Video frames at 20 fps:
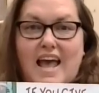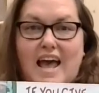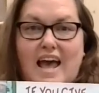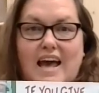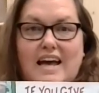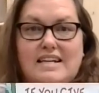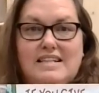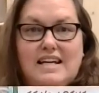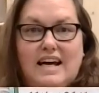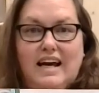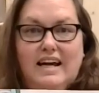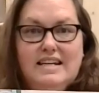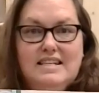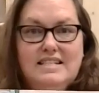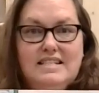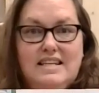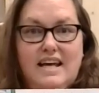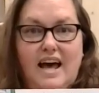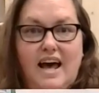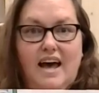and I
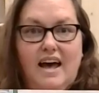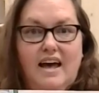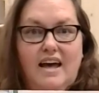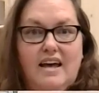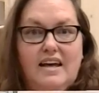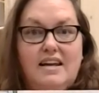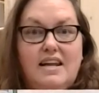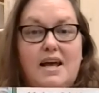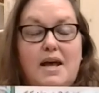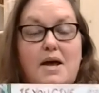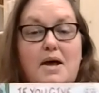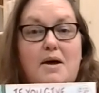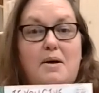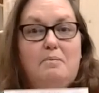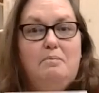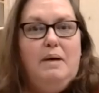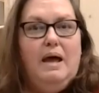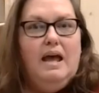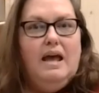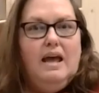said,
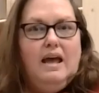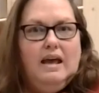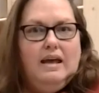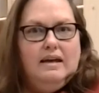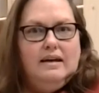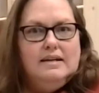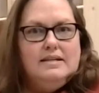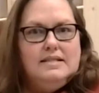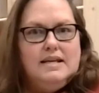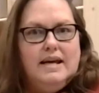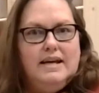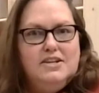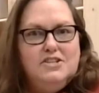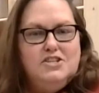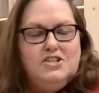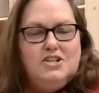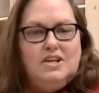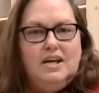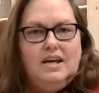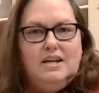pay
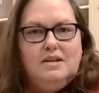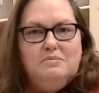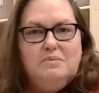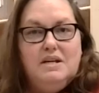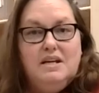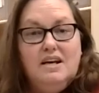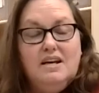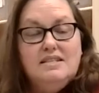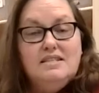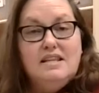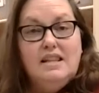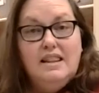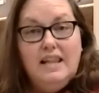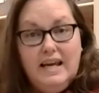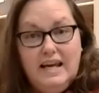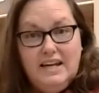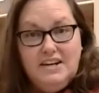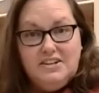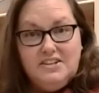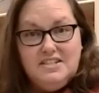attention because
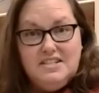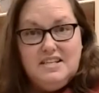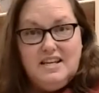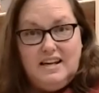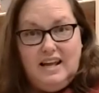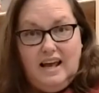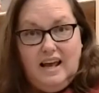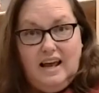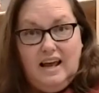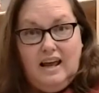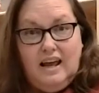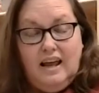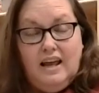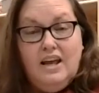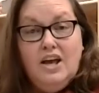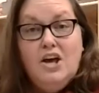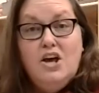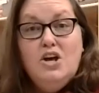later today